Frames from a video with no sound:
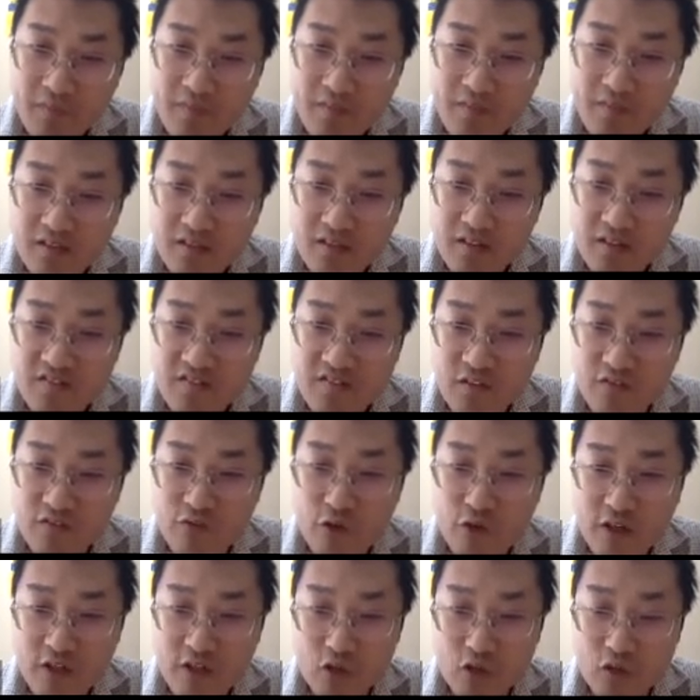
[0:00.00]
That is the
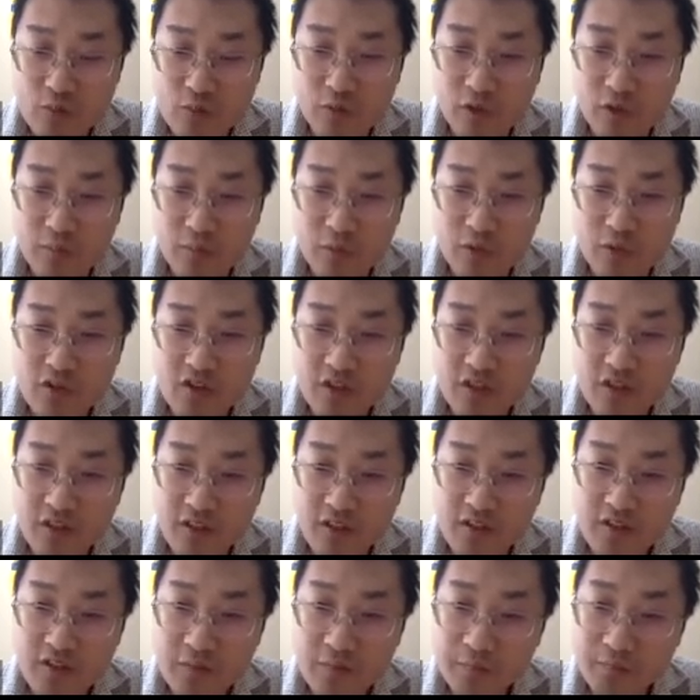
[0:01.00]
fractional Brownian motion
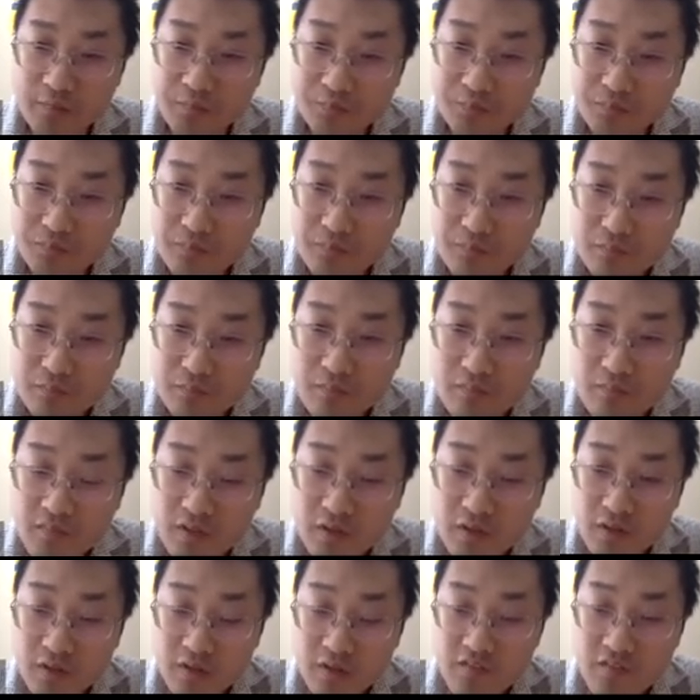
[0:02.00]
case.
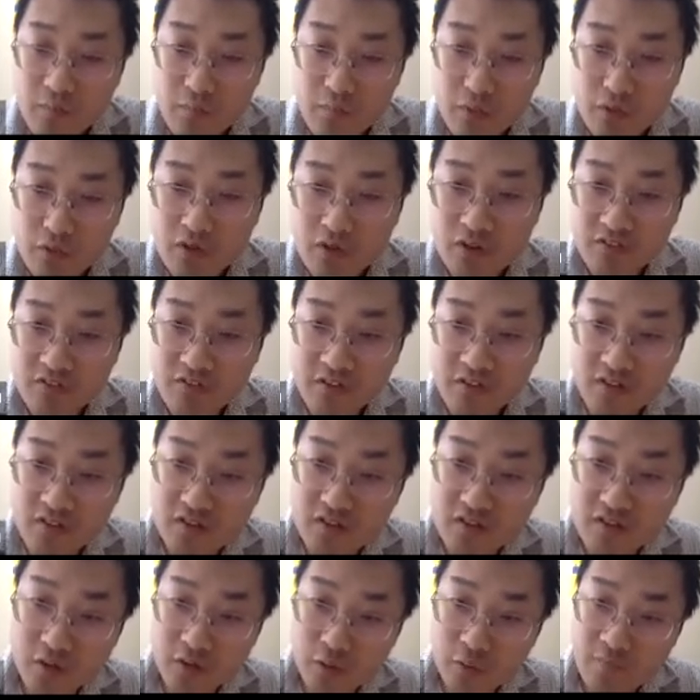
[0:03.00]
The blue curve is
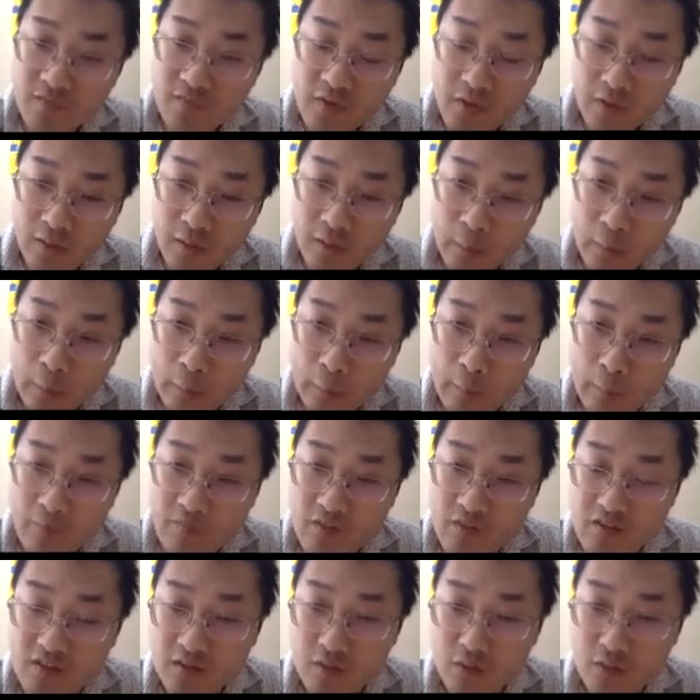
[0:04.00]
still
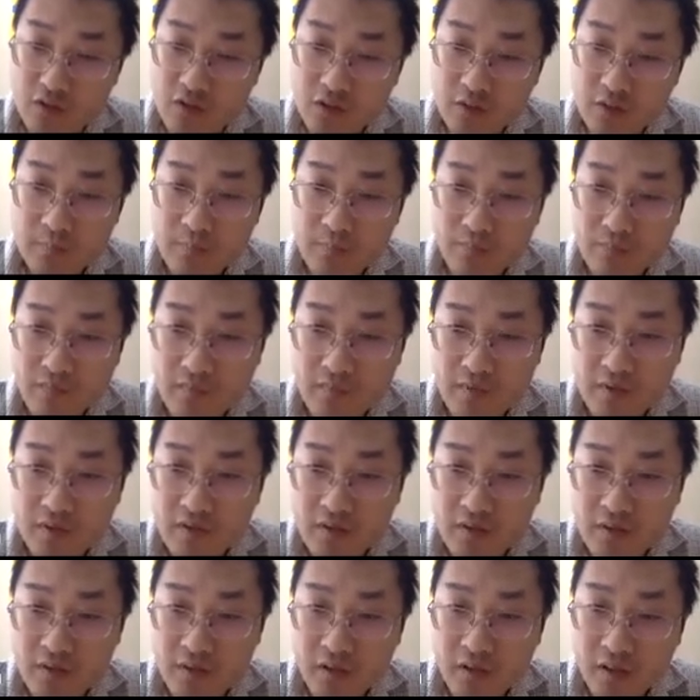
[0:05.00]
the solution,
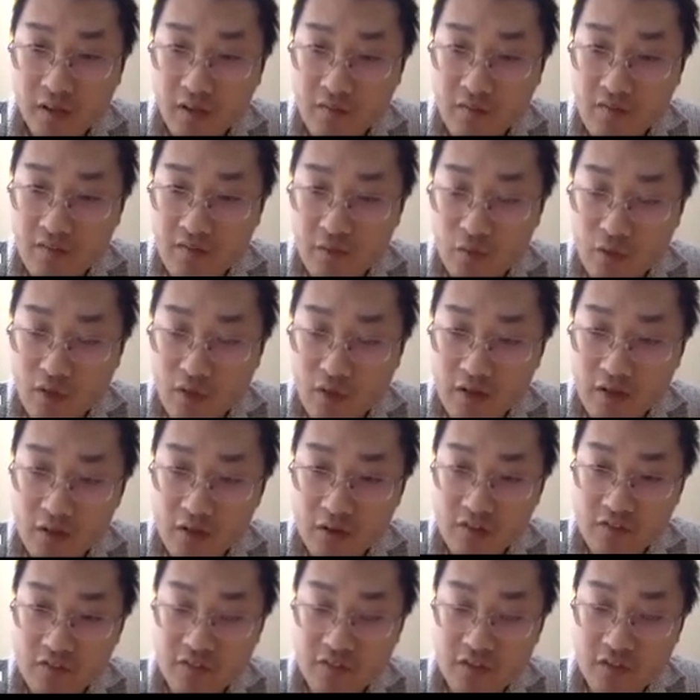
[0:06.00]
and the red
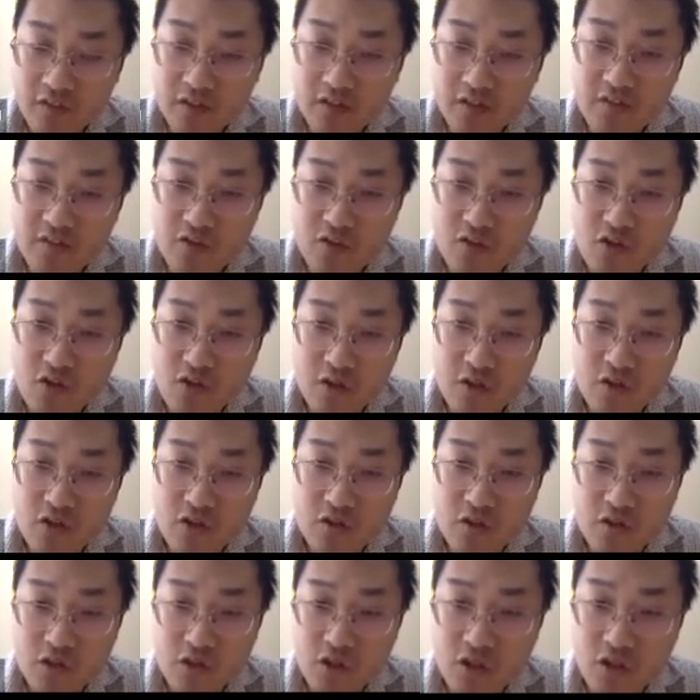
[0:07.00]
curve is
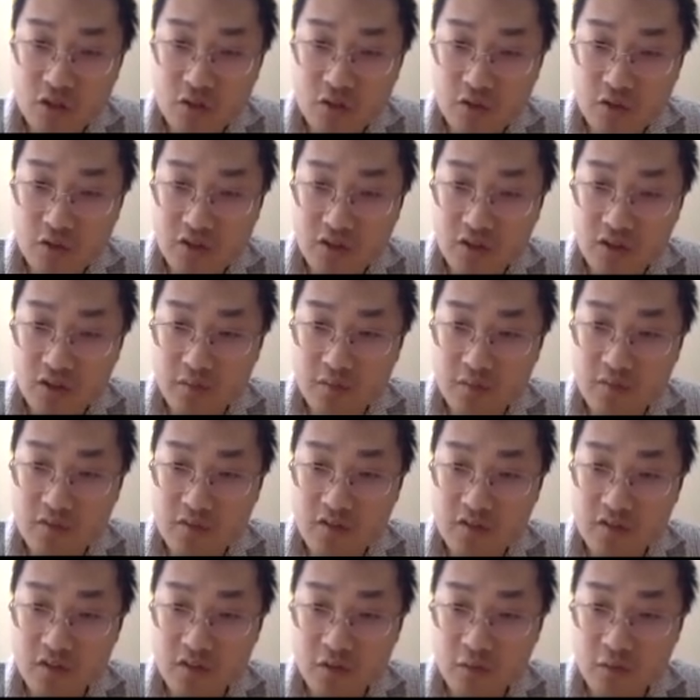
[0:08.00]
generated
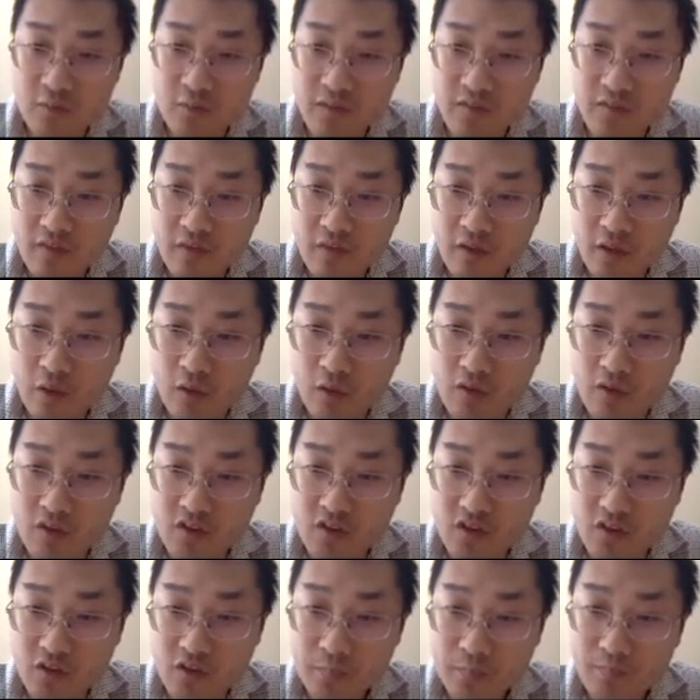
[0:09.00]
still by the Euler
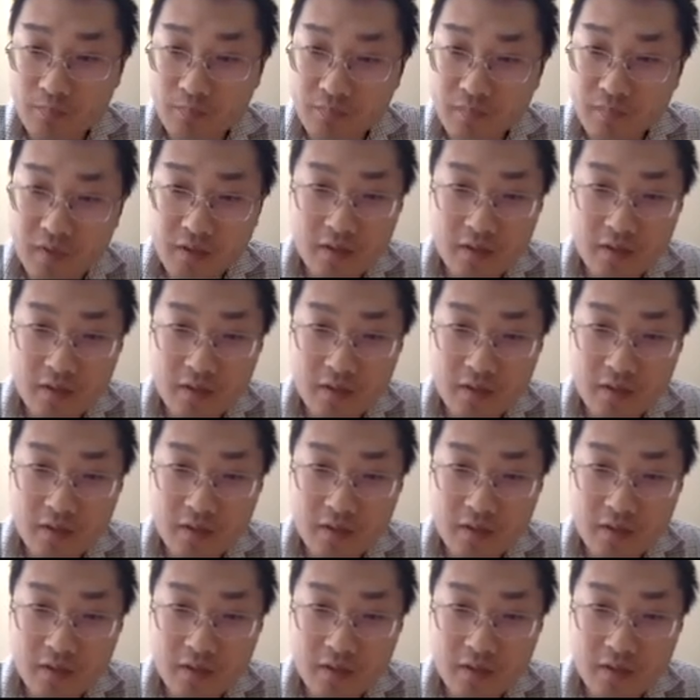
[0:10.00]
scheme.